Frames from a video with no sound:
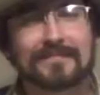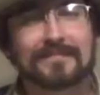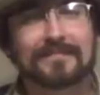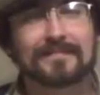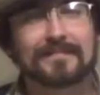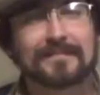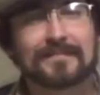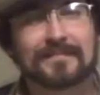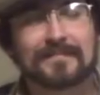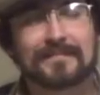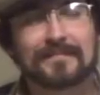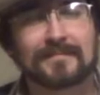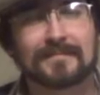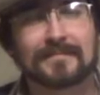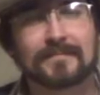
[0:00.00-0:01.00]

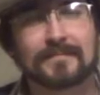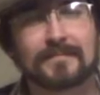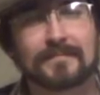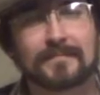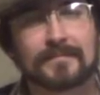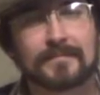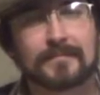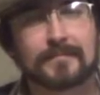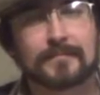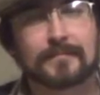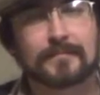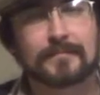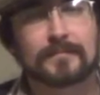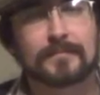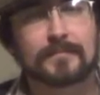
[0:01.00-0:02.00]

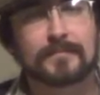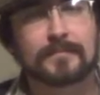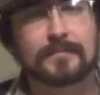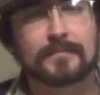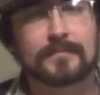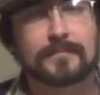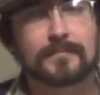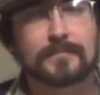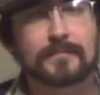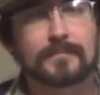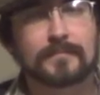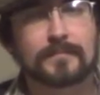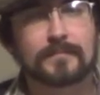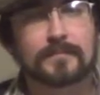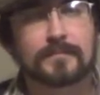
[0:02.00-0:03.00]

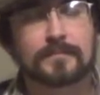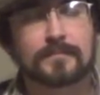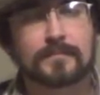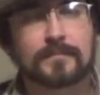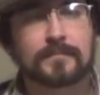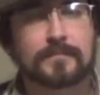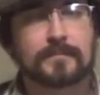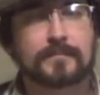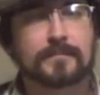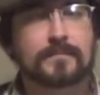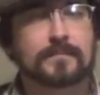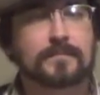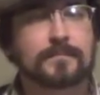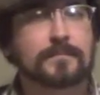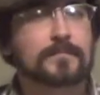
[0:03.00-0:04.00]

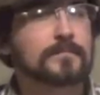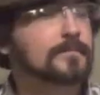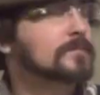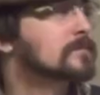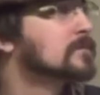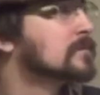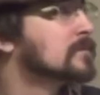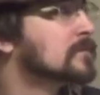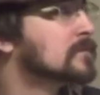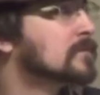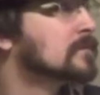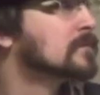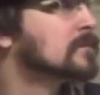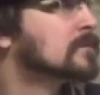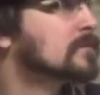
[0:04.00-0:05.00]
[no speech]